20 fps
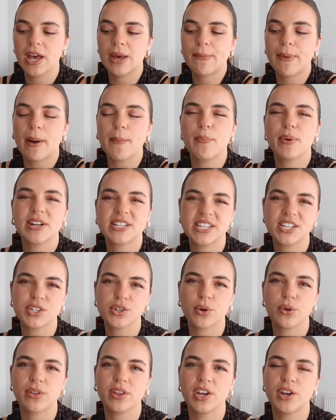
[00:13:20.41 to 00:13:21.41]
but I'm pretty
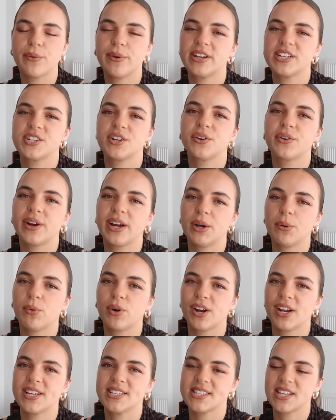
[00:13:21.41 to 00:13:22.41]
sure the Newington Green
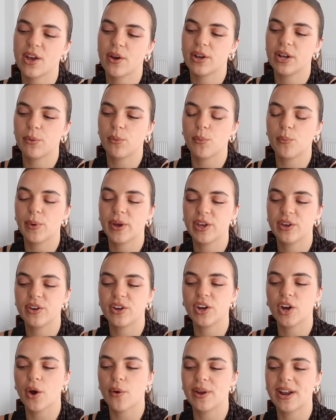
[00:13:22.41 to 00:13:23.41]
one is the only one where you
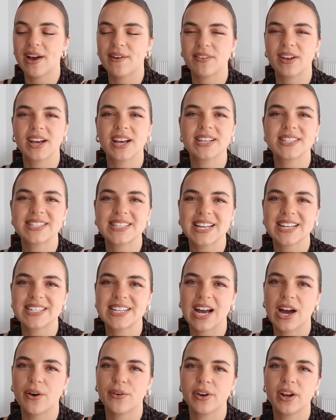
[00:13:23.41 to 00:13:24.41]
can go and have like a sit
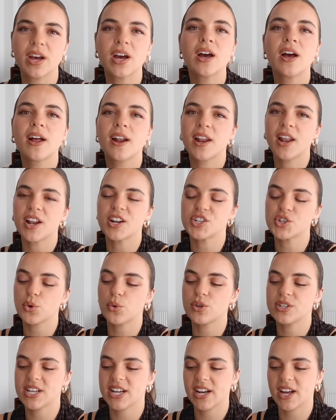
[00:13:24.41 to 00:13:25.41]
down lunch
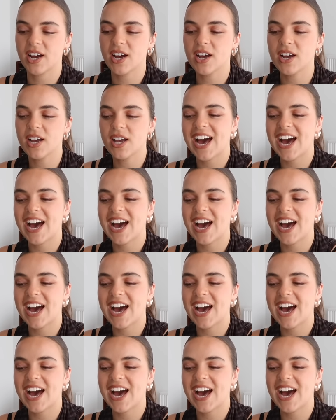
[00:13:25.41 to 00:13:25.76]
or dinner.